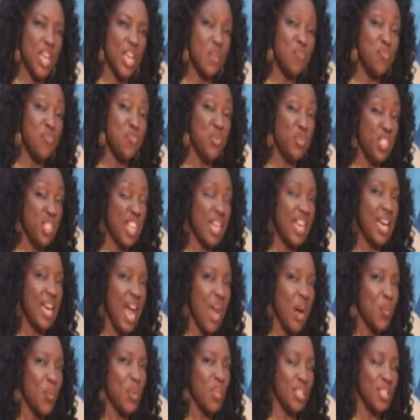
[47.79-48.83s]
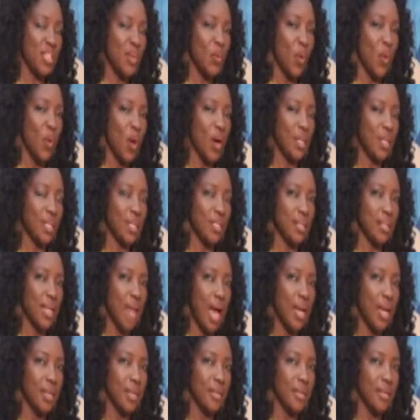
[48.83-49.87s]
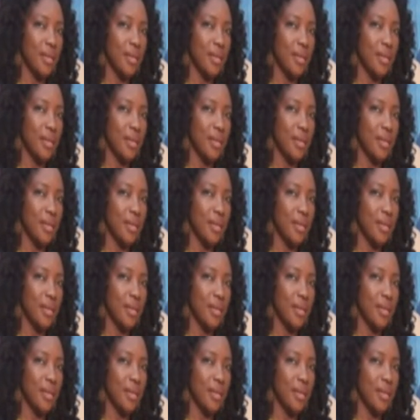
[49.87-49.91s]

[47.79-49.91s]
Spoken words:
a music language they will understand.